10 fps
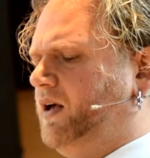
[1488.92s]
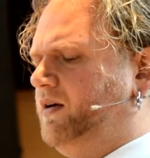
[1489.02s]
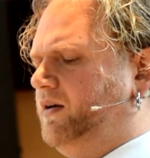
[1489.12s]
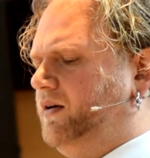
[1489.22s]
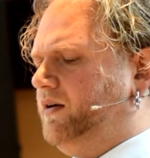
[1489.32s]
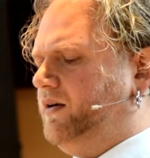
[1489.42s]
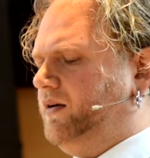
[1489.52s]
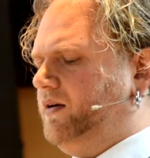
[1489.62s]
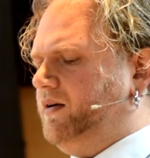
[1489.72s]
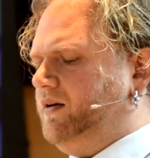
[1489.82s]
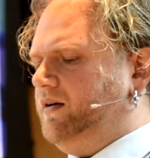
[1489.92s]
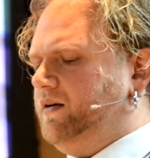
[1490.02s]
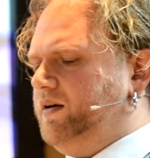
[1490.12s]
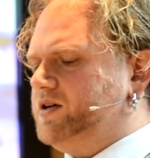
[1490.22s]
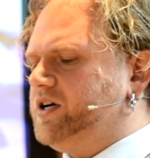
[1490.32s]
I
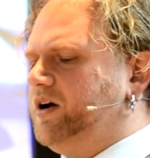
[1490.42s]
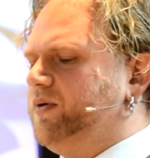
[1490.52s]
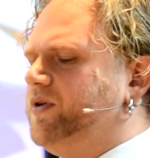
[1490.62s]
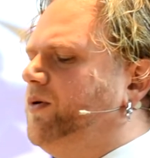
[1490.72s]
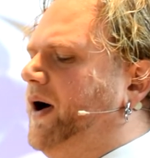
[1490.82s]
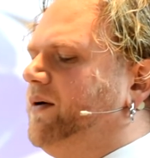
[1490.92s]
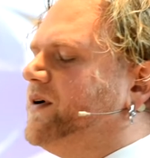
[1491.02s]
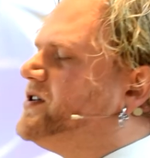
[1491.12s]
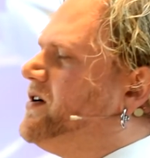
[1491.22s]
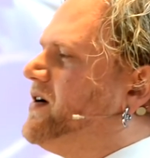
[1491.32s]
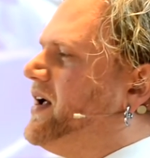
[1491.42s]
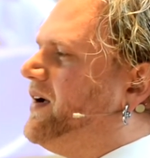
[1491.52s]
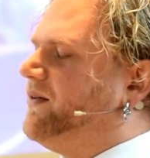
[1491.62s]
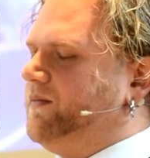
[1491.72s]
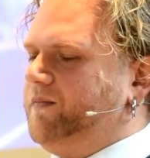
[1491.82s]
shared with you about
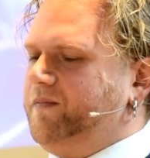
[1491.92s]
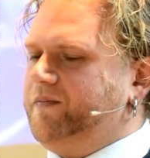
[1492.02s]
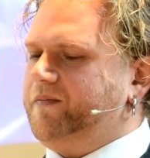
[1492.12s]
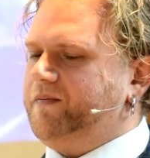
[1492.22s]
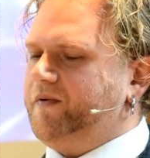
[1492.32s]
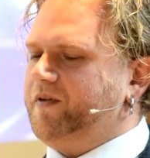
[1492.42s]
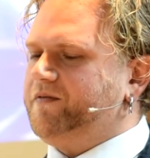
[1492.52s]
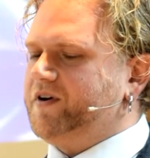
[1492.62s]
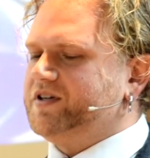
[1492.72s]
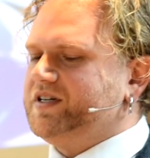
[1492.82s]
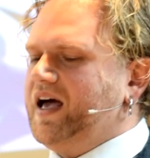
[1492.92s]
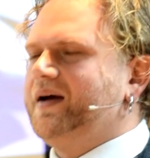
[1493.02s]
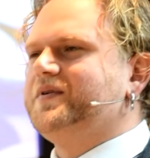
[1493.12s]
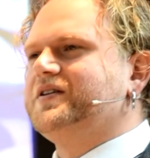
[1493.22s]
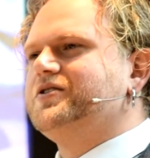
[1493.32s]
returning for the first
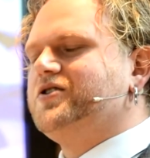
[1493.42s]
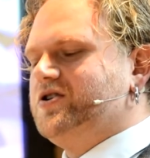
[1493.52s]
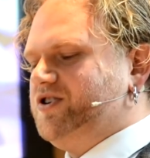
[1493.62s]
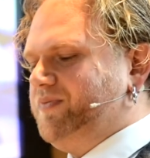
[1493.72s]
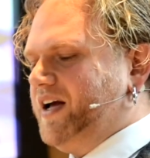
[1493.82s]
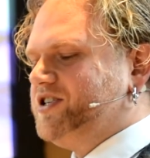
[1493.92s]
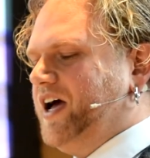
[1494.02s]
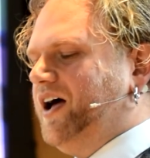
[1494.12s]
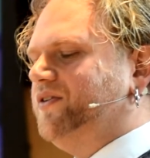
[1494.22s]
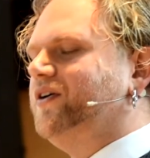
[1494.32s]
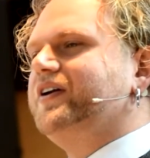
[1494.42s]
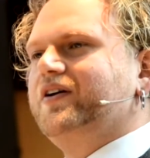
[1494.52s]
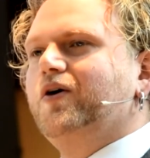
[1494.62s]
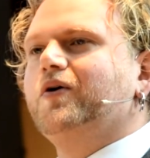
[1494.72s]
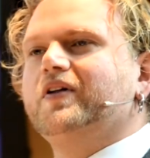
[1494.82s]
time to the church of my childhood
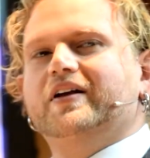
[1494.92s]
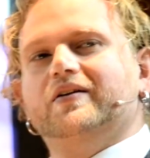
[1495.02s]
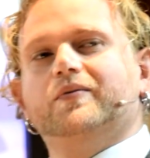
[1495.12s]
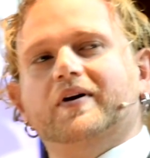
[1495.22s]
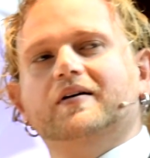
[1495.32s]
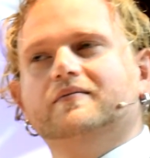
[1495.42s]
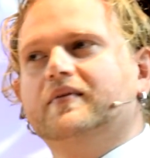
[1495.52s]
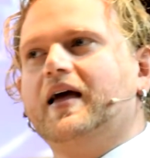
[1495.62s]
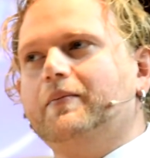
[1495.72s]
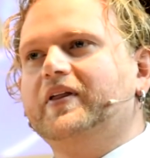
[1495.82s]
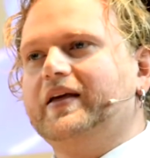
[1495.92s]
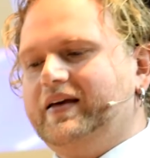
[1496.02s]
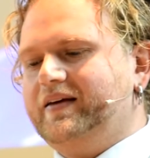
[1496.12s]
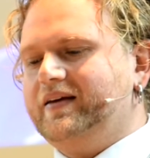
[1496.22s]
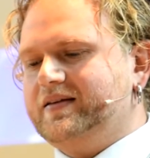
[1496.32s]
in Oakland, where
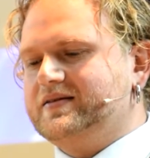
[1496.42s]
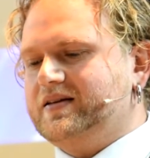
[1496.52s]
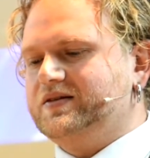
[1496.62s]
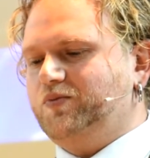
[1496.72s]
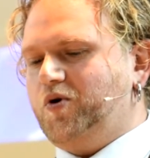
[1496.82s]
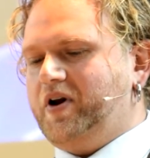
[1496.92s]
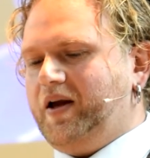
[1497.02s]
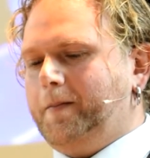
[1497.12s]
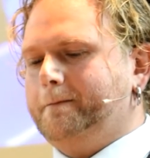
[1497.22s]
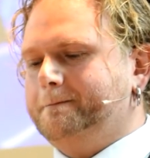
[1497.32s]
Emily is this morning.